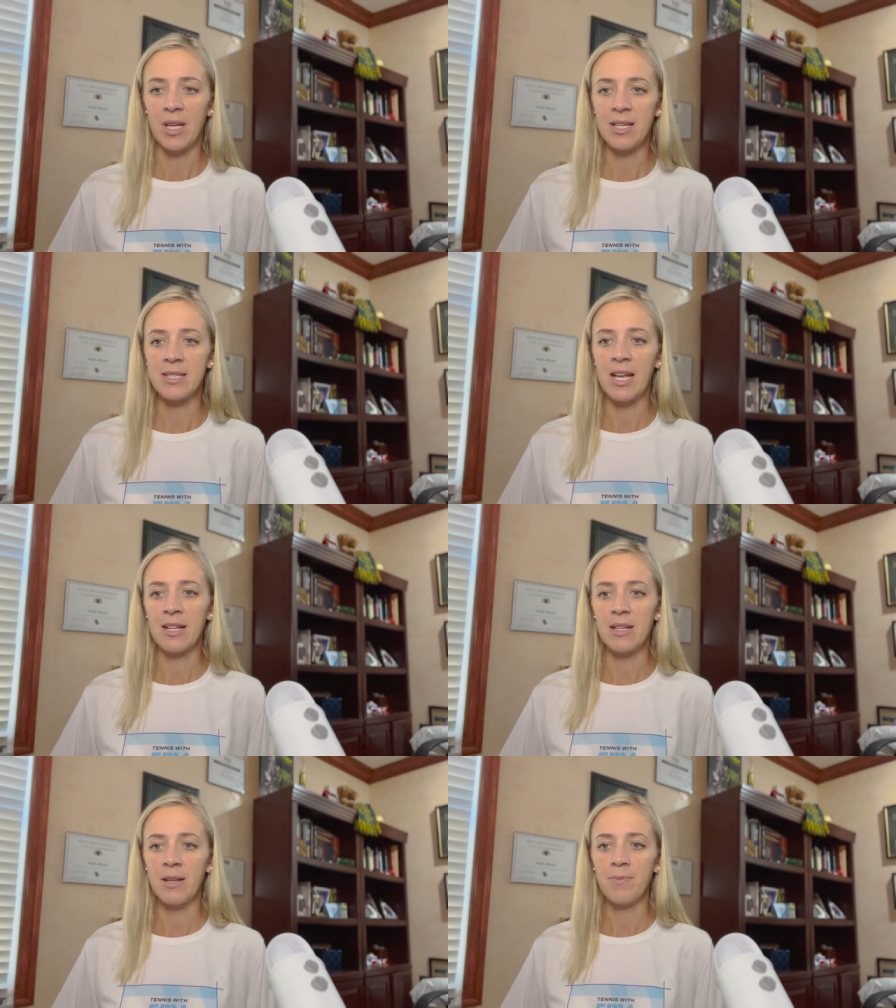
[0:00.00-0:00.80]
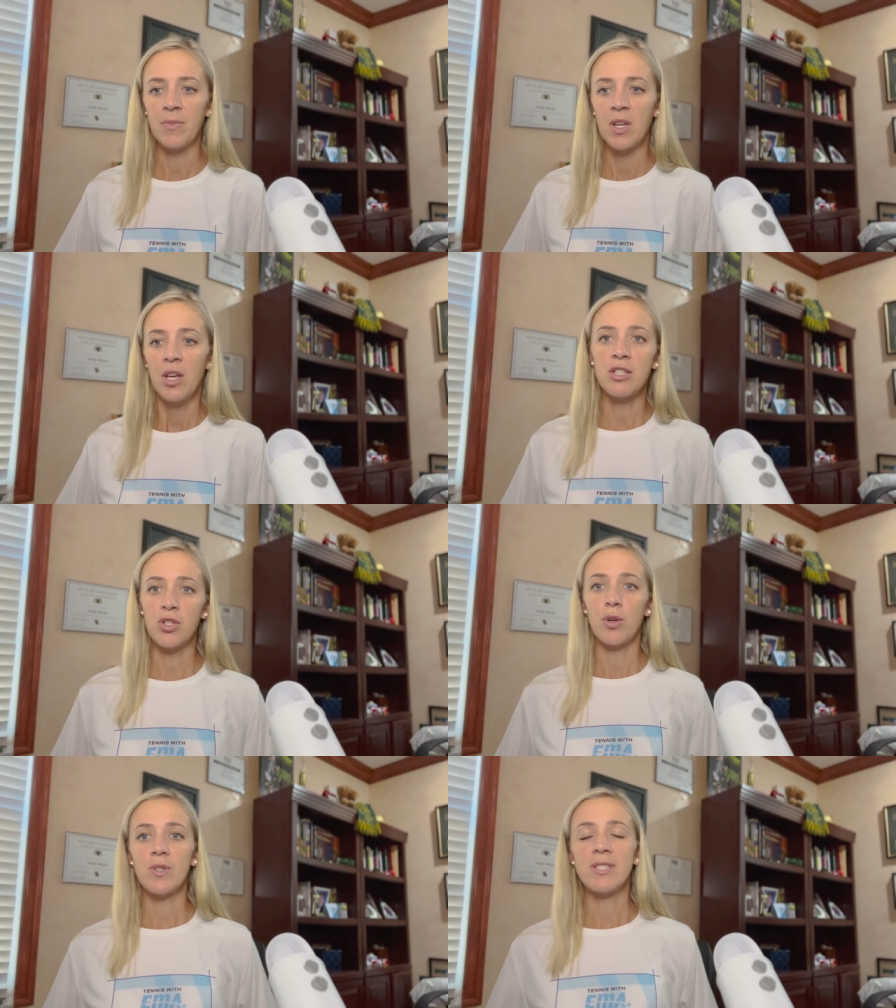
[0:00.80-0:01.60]
about. Yeah. Exactly. Okay.
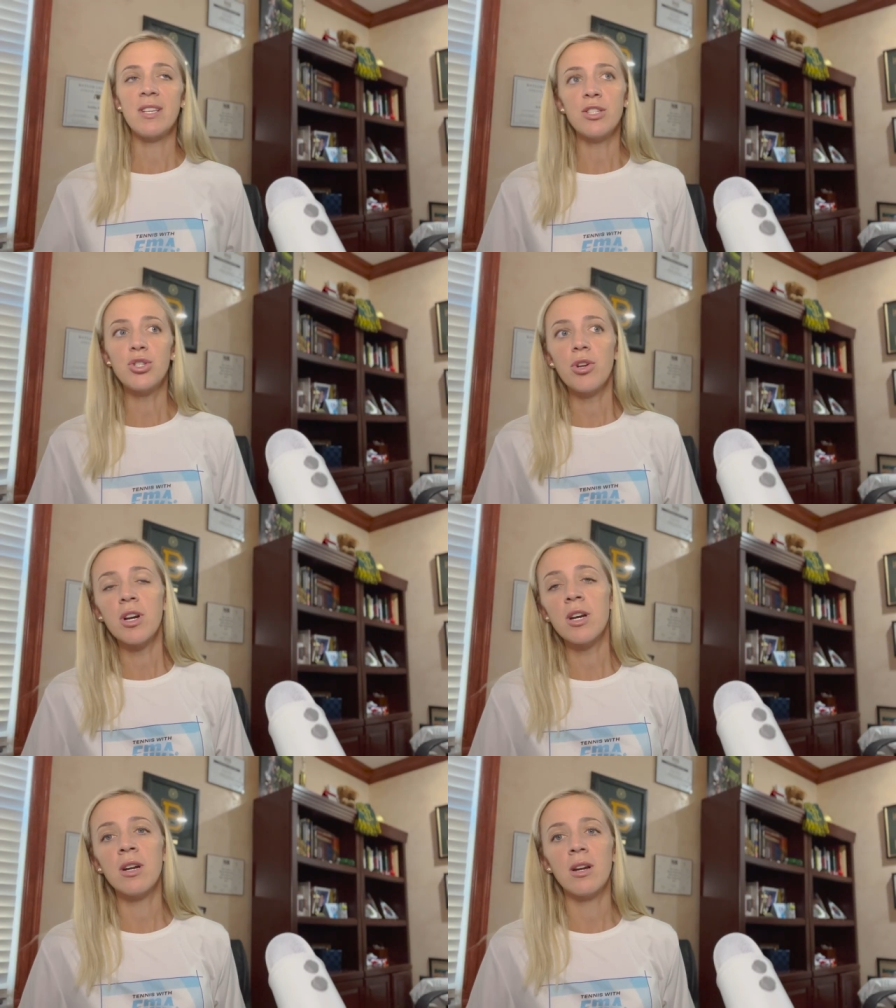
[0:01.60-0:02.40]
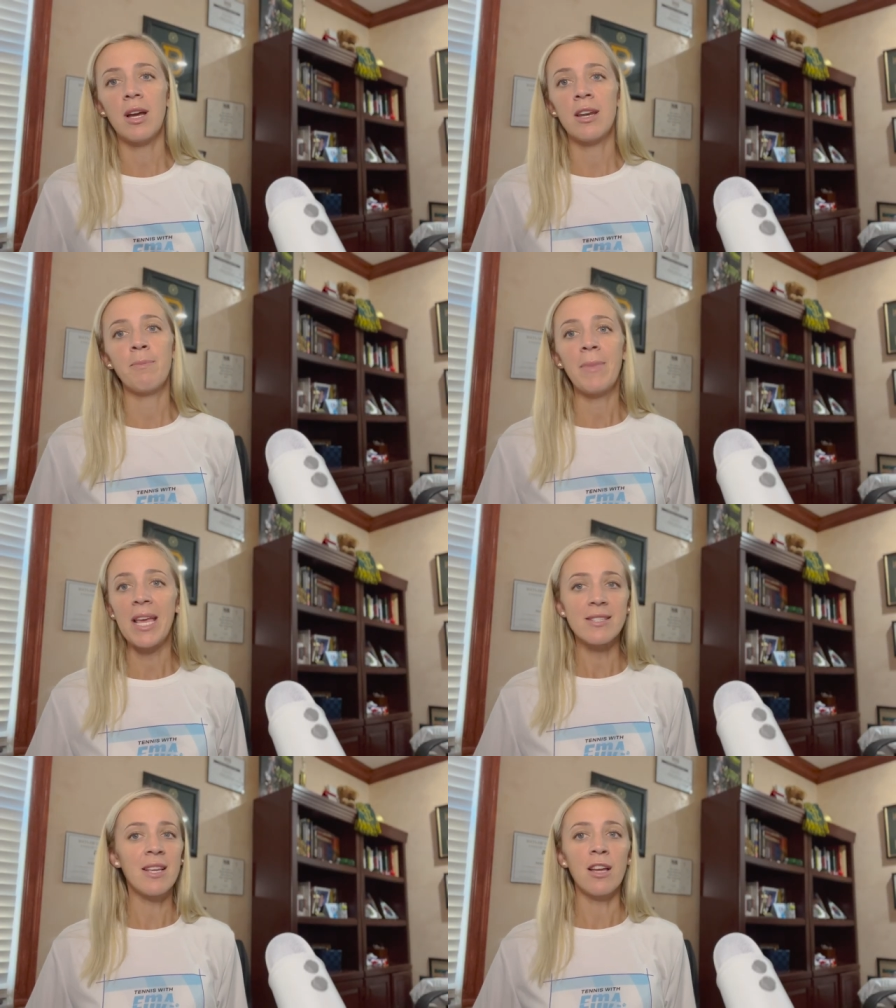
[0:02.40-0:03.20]
So since you're an
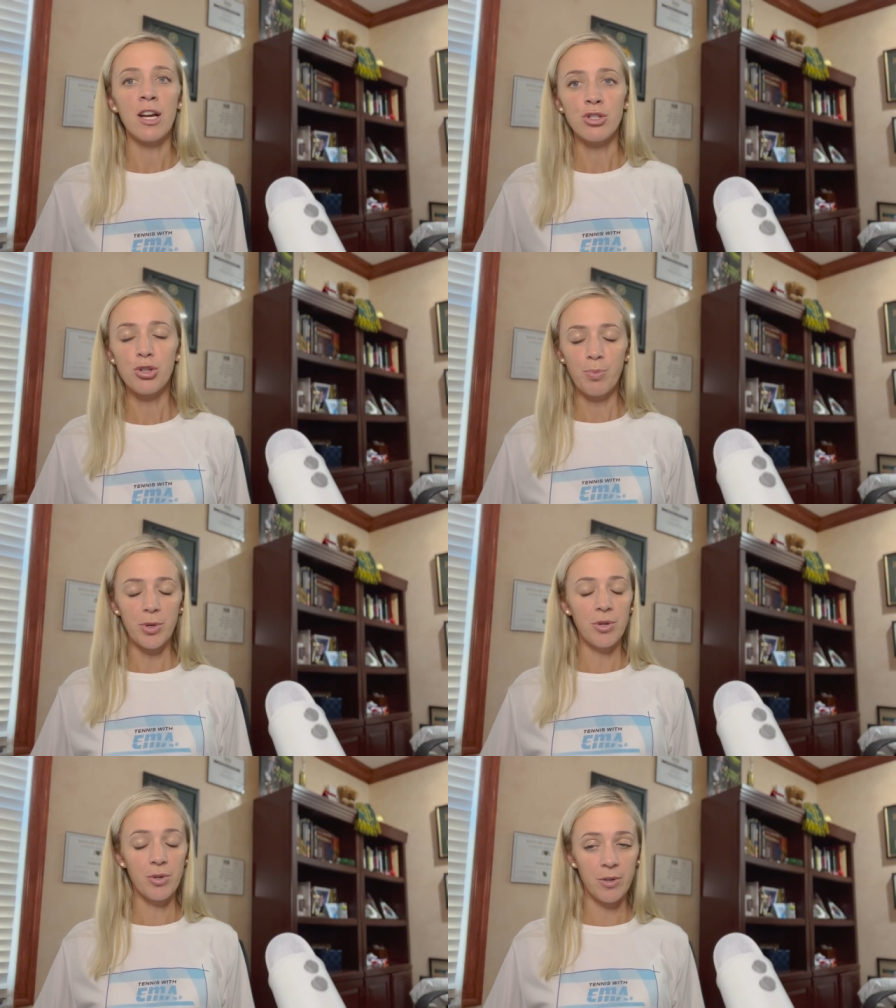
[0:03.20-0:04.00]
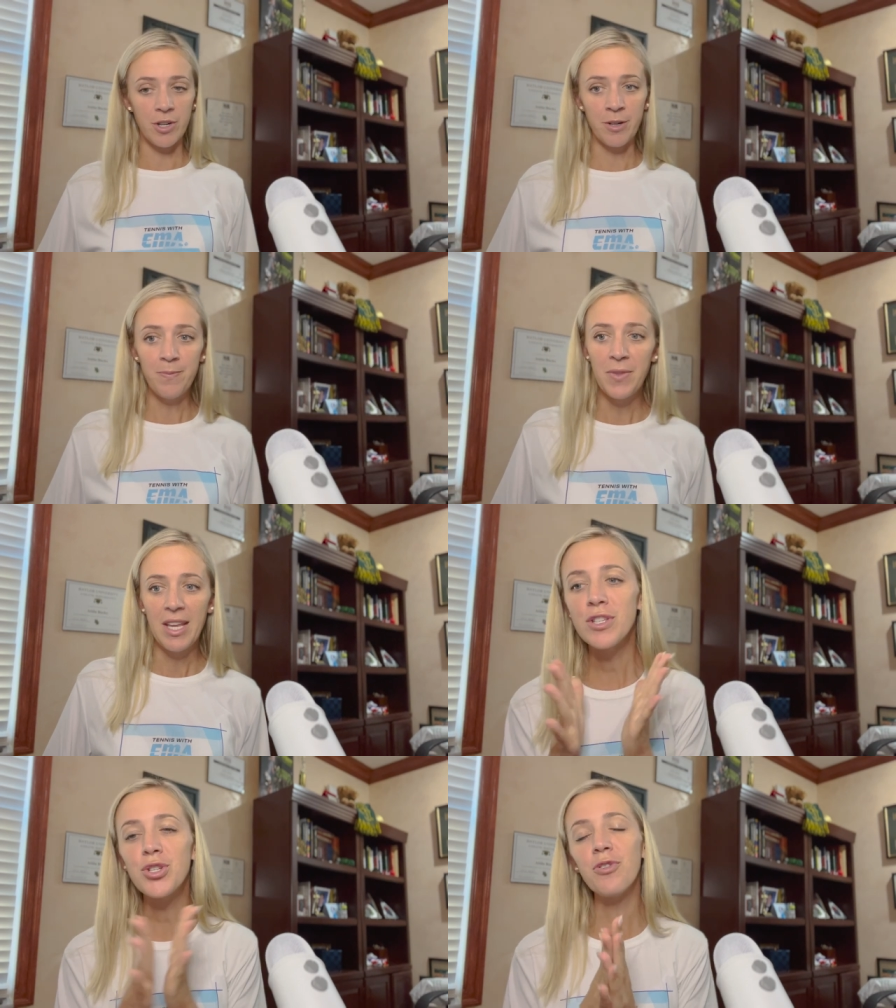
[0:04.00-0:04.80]
amazing entrepreneur,
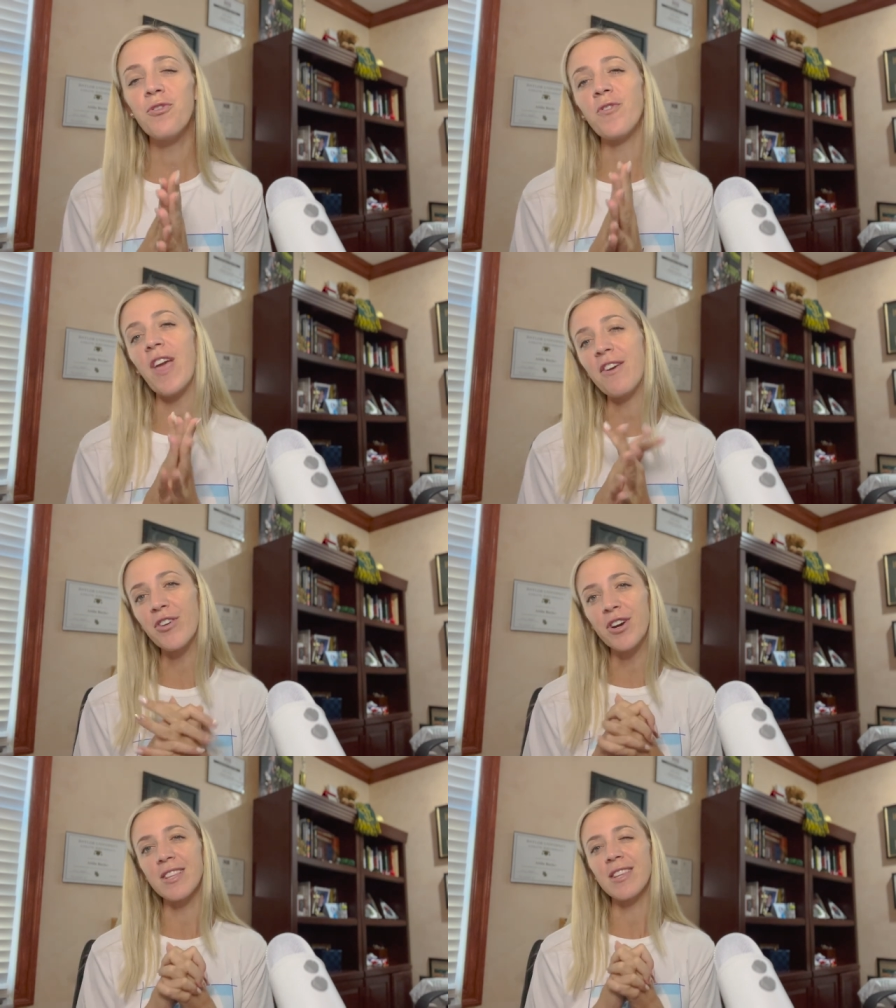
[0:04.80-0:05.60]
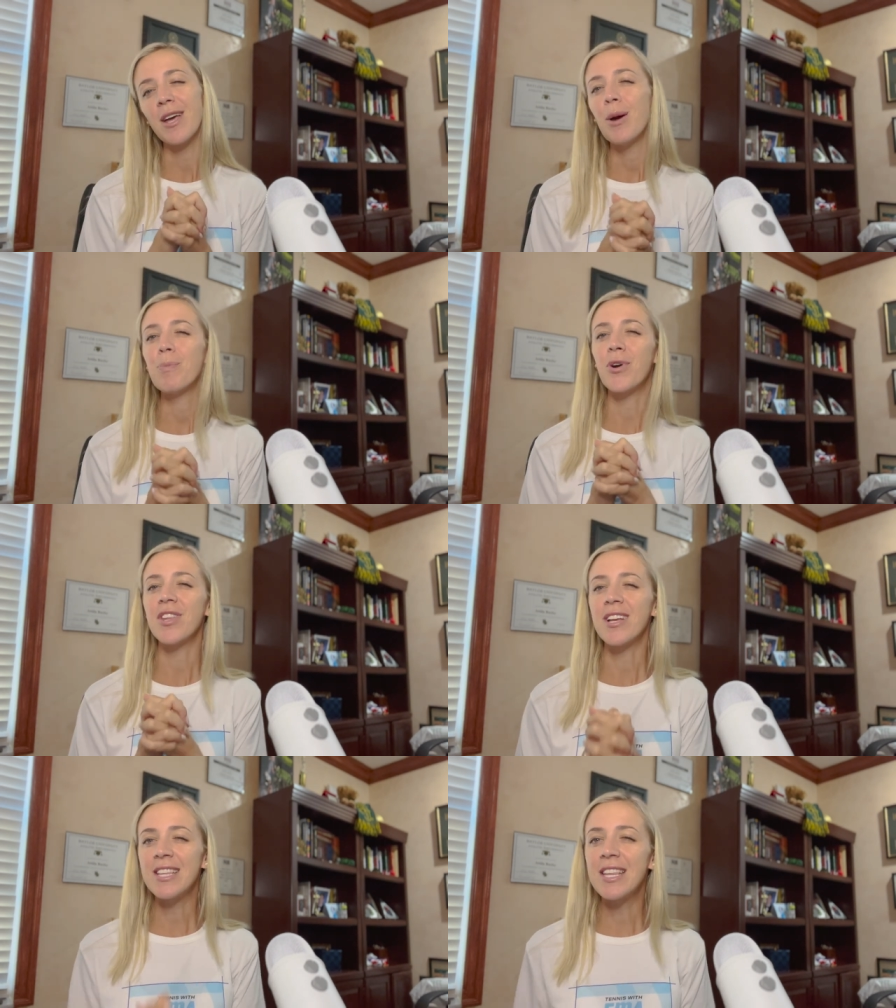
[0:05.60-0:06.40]
what's your favorite
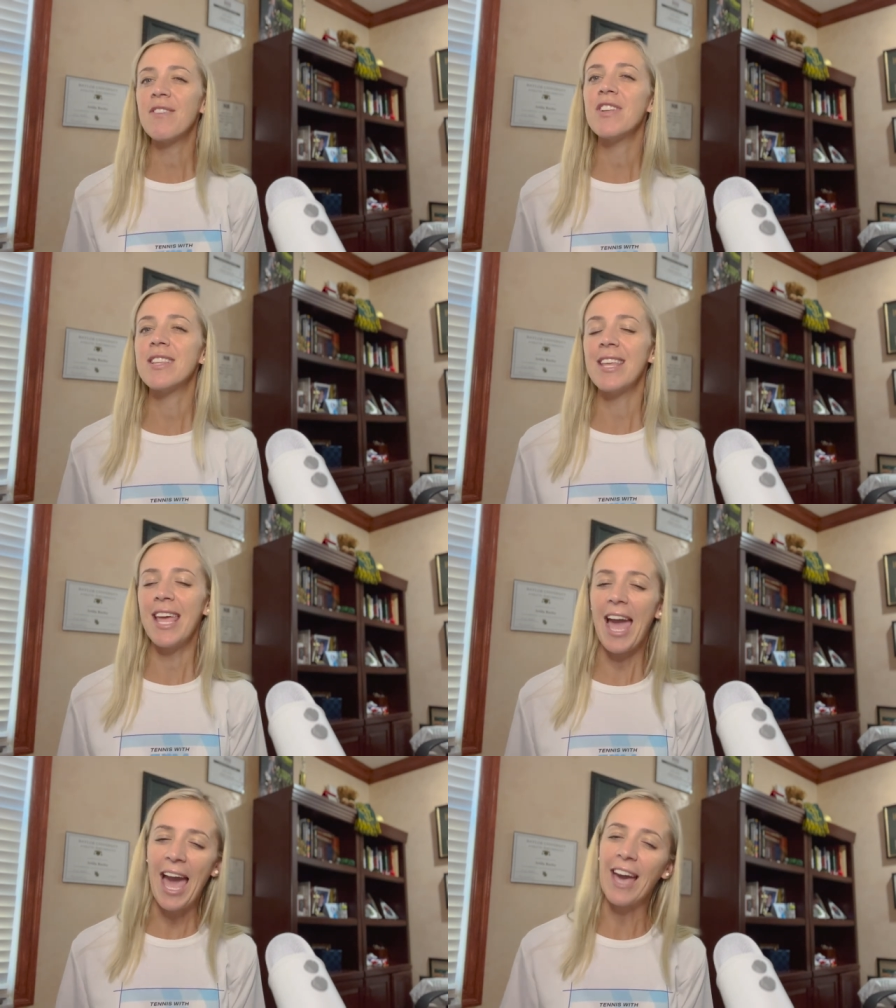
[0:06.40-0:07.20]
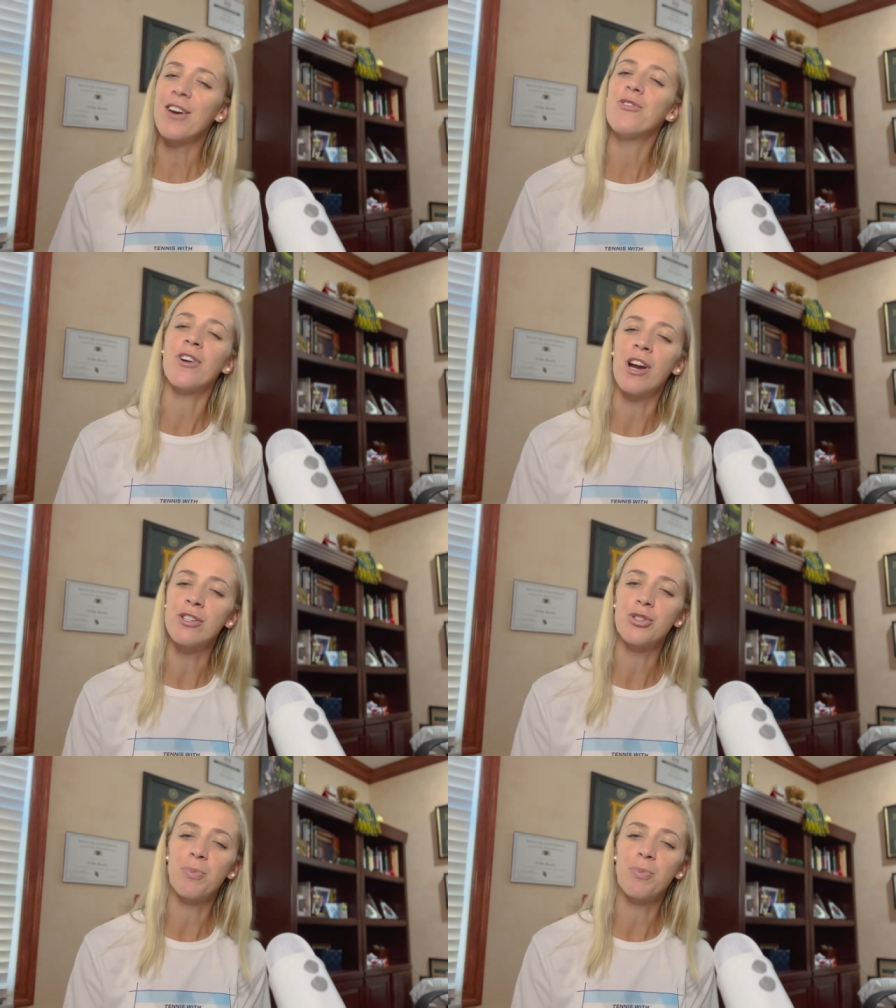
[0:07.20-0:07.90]
productivity hack for